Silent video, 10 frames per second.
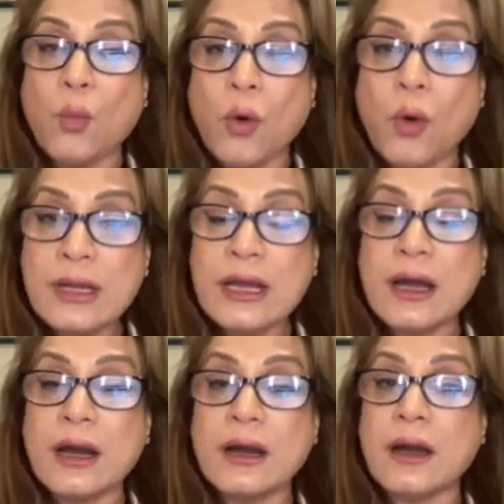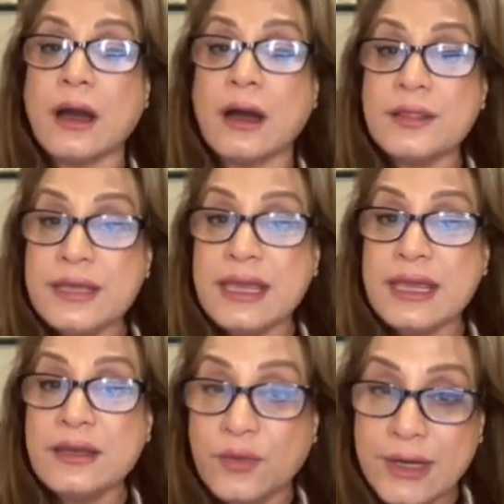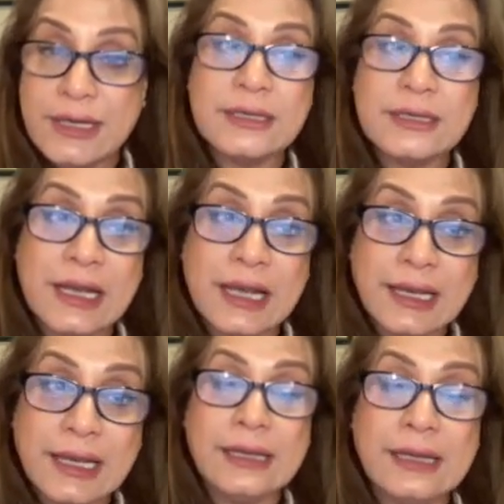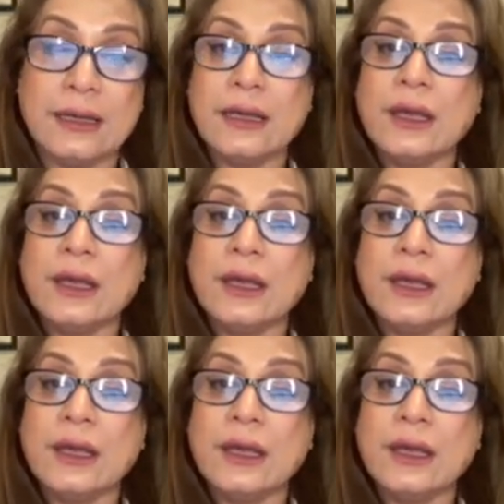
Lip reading: What are the ingredients clean?